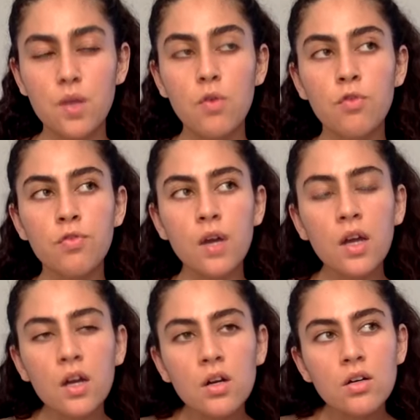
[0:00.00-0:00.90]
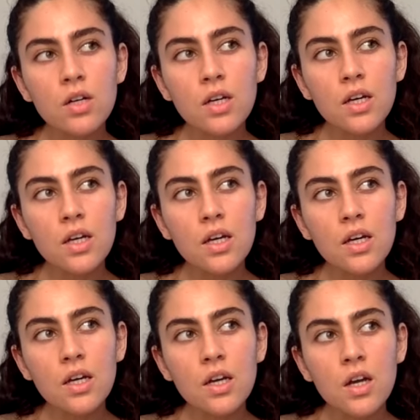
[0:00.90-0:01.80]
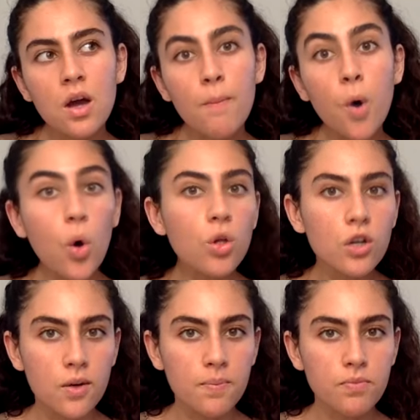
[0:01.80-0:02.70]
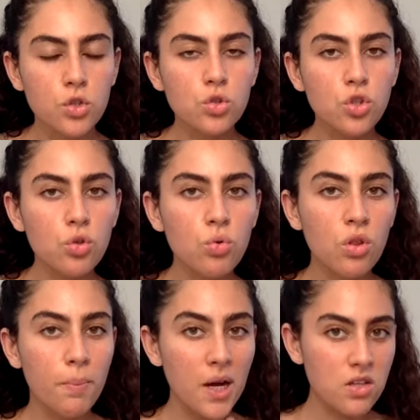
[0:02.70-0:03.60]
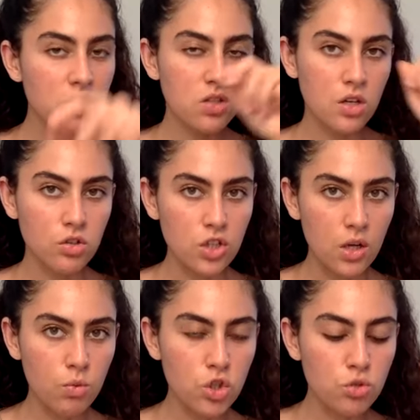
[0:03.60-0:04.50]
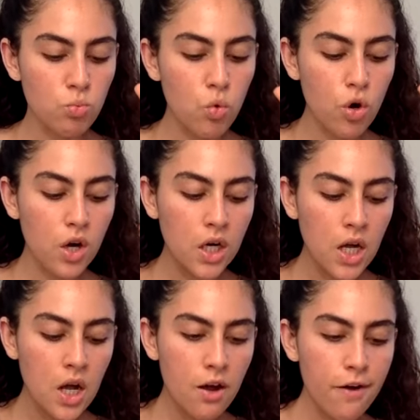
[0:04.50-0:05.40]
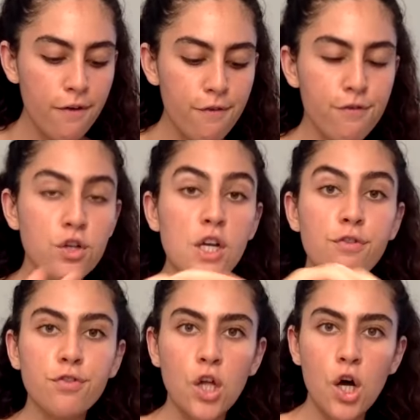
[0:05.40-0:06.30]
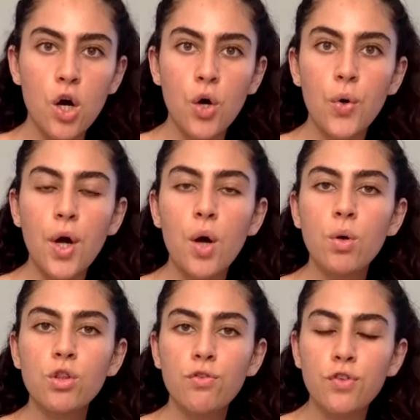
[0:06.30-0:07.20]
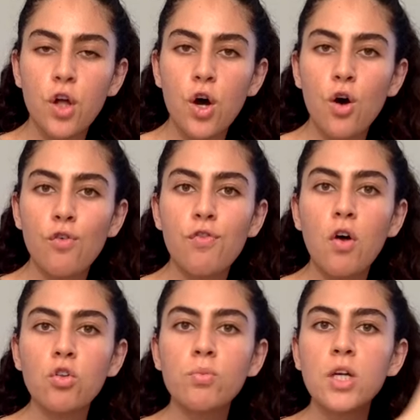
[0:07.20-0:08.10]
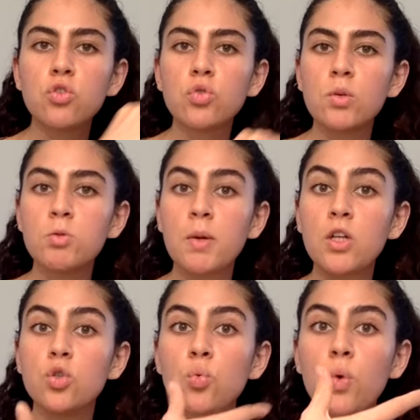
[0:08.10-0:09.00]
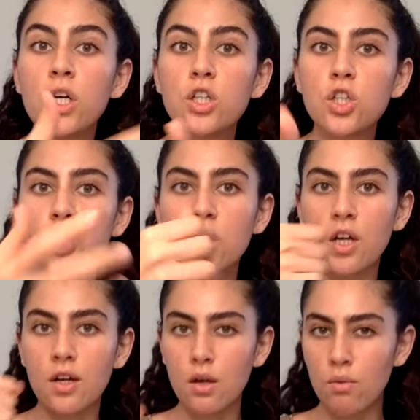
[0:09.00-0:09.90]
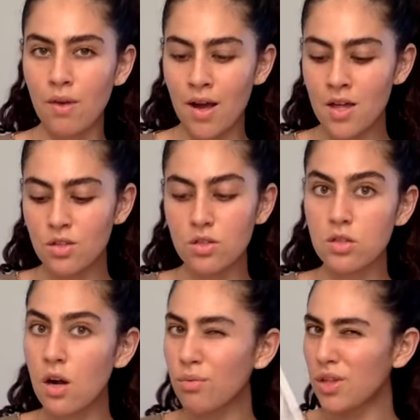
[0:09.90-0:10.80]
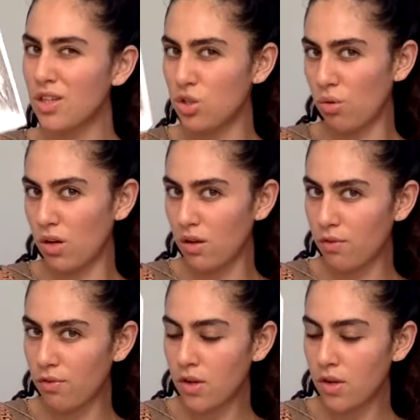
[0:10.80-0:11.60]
very polar to the Pisces energy, which is more free flow, go with the flow, follow my dreams, my intuition, right? This is not really intuitive.